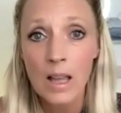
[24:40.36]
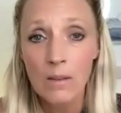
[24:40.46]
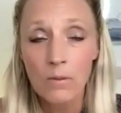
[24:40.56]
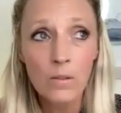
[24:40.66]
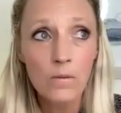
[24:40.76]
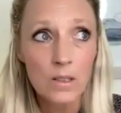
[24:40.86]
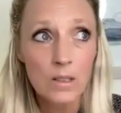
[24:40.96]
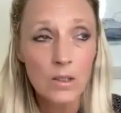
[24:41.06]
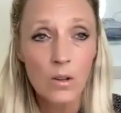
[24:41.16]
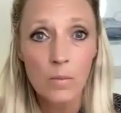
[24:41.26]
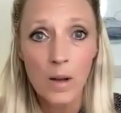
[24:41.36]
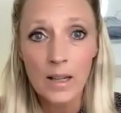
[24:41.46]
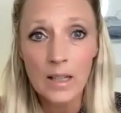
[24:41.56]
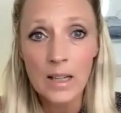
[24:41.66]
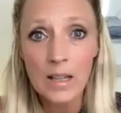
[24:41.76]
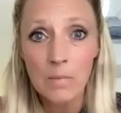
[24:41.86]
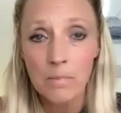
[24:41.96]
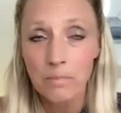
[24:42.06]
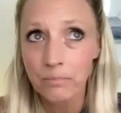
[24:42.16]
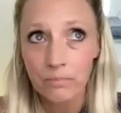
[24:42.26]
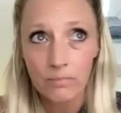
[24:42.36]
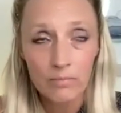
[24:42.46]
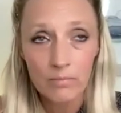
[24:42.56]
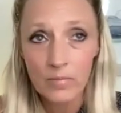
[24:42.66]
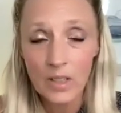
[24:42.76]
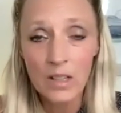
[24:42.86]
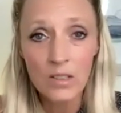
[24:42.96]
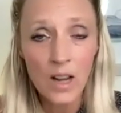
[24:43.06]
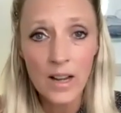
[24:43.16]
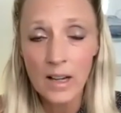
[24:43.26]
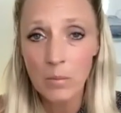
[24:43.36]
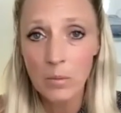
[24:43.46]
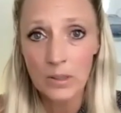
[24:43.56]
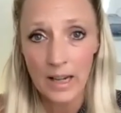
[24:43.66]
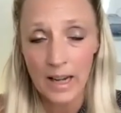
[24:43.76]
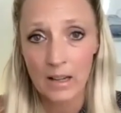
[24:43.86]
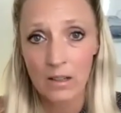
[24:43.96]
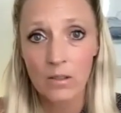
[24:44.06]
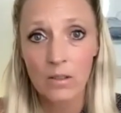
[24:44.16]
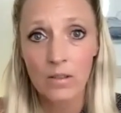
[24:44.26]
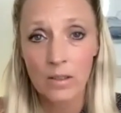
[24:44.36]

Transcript: If your physical body is not able to handle